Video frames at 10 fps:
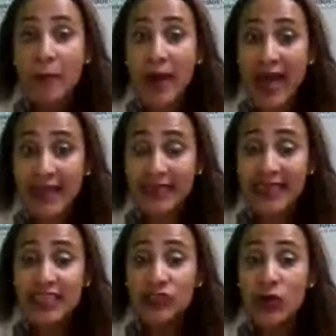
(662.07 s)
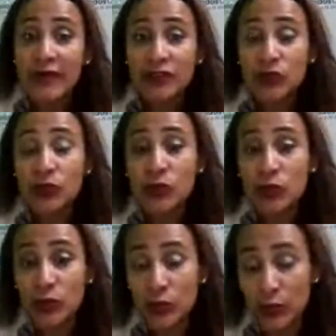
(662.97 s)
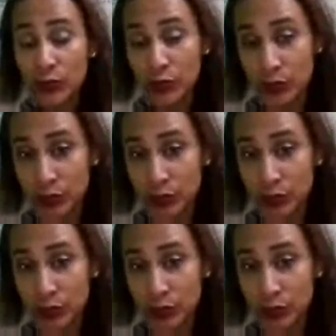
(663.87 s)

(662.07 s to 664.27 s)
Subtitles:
But you have to